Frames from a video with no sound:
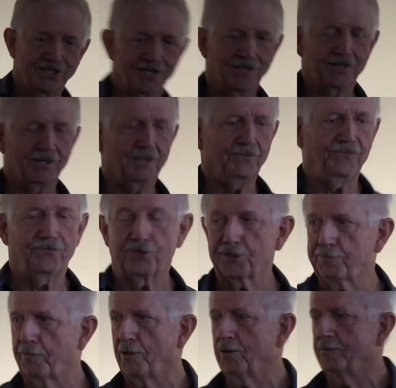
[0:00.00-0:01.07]
the
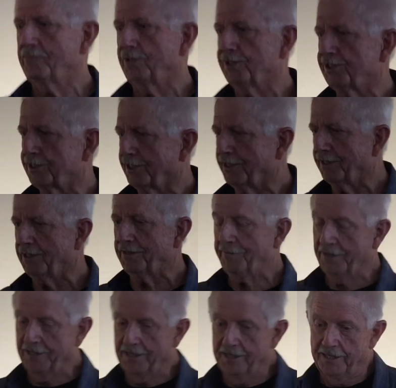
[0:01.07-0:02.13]
first poem is the
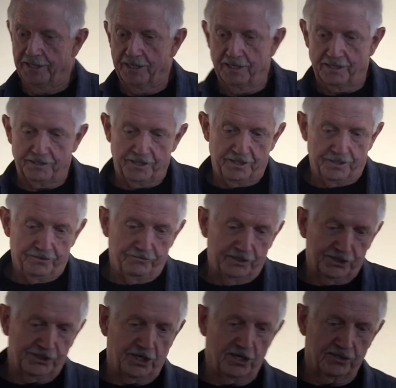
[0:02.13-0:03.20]

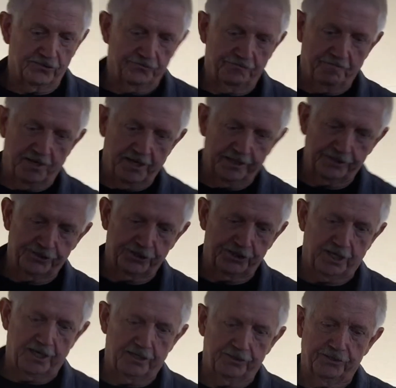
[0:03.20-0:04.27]
result of my
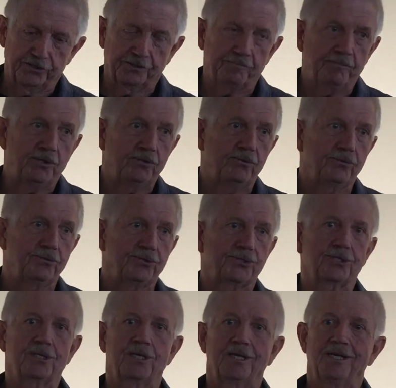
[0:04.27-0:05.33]
childhood
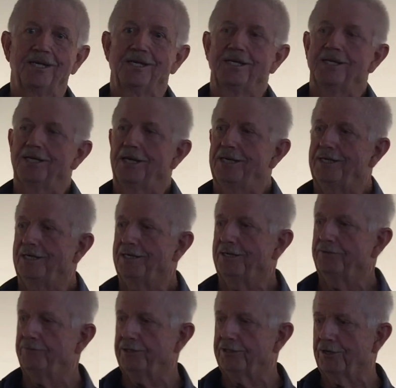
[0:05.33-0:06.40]
muse
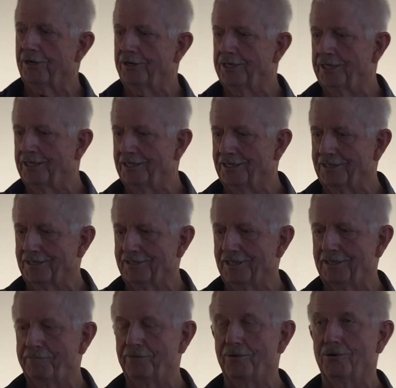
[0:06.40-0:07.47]
regarding
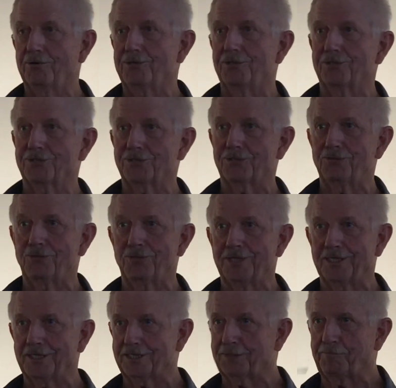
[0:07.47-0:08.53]
a parochial
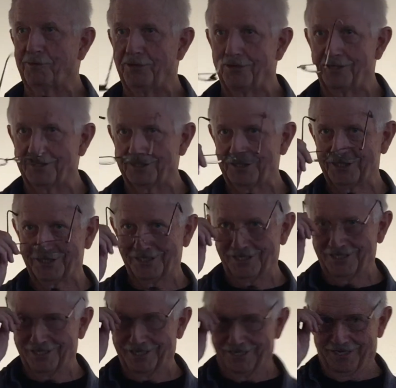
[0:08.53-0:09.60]
schooling experience.
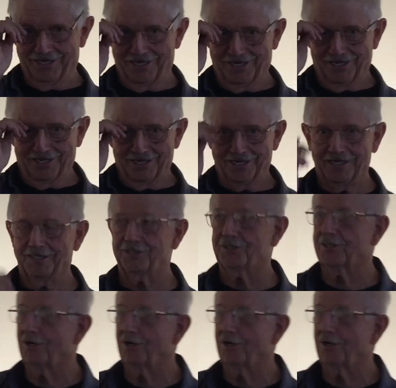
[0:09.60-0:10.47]
It's